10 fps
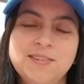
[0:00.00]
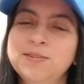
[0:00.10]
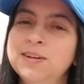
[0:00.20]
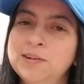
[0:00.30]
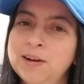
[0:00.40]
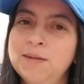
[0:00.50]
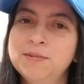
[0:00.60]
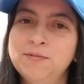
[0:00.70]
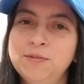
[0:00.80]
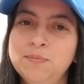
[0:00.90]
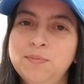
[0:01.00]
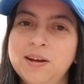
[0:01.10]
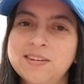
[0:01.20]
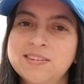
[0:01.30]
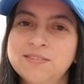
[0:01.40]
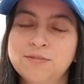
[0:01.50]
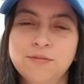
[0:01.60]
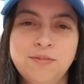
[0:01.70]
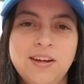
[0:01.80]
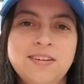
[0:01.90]
so I grabbed a few bucks
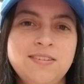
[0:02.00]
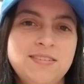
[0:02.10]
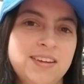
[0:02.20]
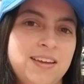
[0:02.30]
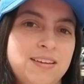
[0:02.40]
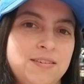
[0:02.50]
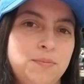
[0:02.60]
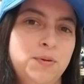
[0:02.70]
for funds and